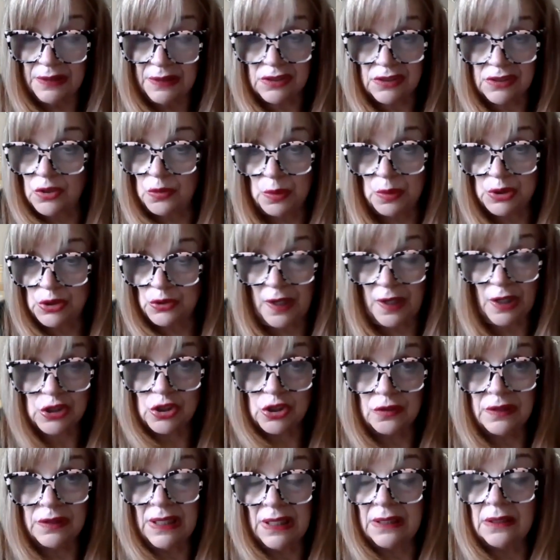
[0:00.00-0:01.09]
to a
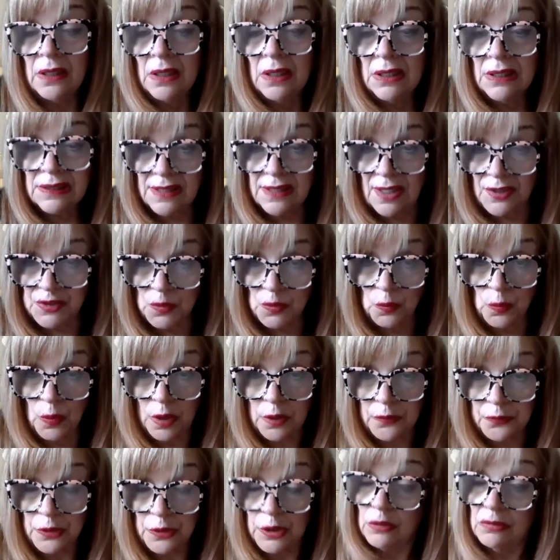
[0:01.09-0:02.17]
direction that doesn't
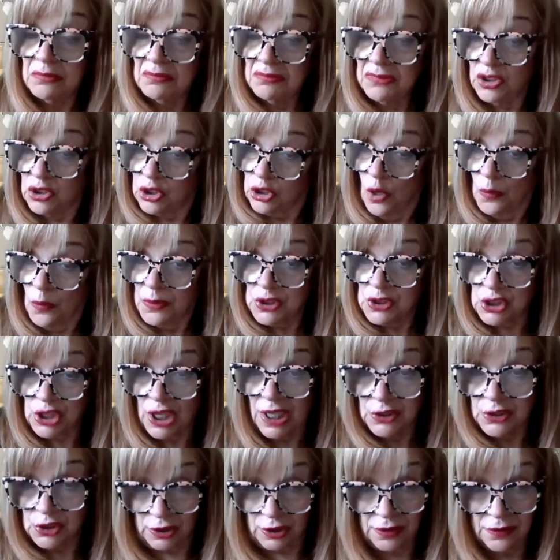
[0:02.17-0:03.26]
work for you, you can always
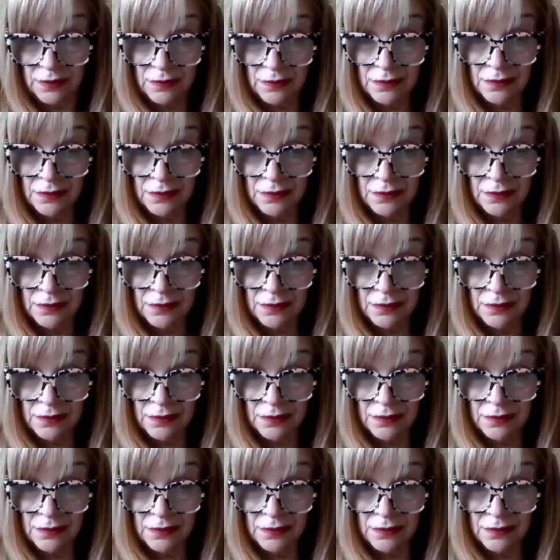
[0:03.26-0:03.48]
change it.